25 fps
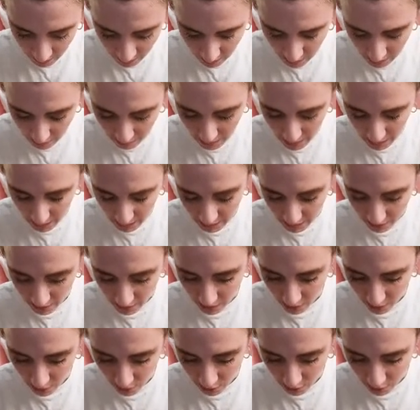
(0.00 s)
I mean, I guess I
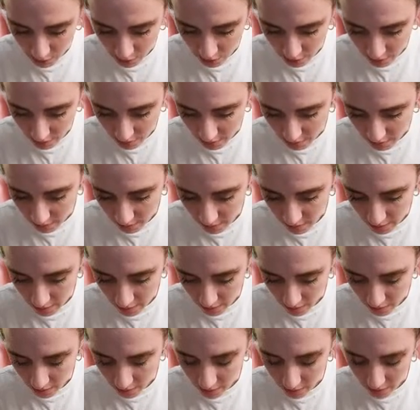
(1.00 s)
could just
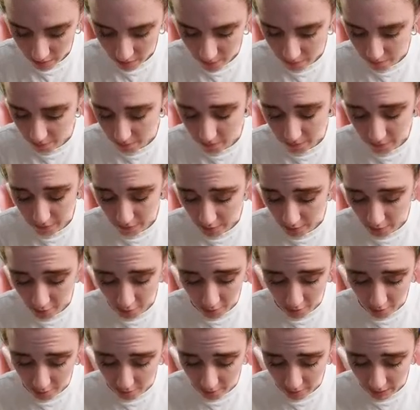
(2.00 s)
sell a
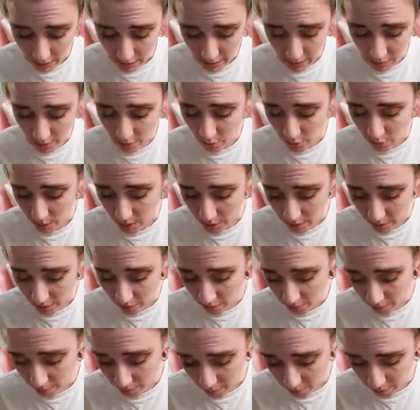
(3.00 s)
single granny square
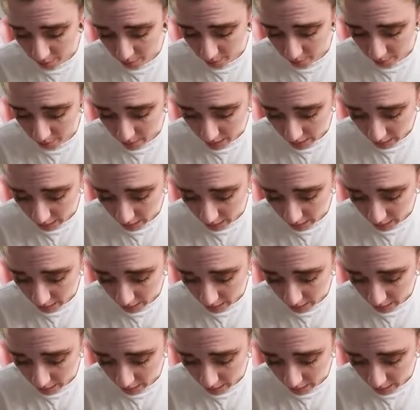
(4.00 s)
for the